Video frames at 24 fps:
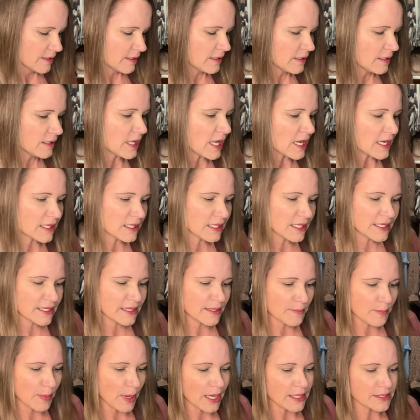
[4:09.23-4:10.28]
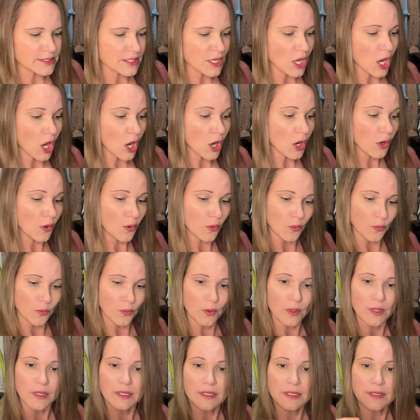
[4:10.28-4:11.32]
luckily the box,
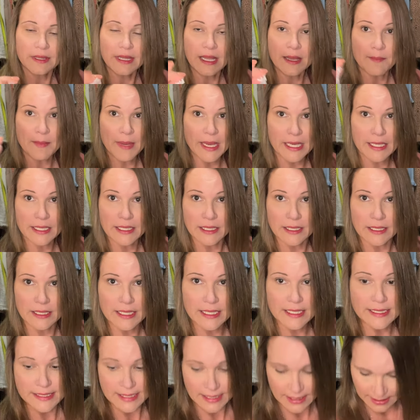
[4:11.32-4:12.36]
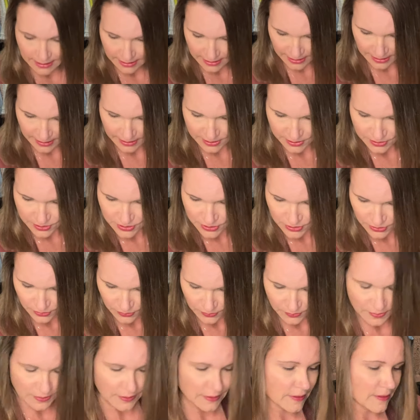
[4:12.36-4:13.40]
oh, they made it easy to get
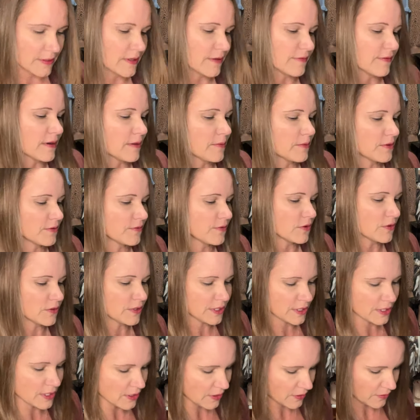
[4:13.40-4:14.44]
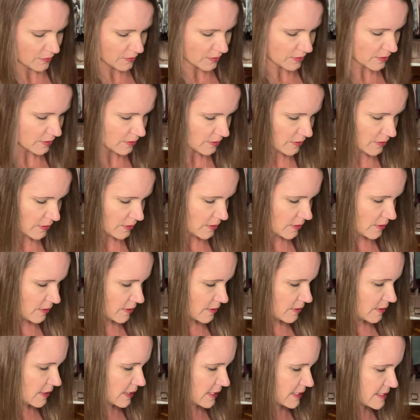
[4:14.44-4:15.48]
into. If I would have only known
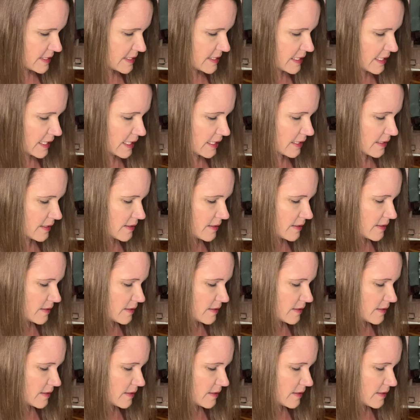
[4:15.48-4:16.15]
let's see.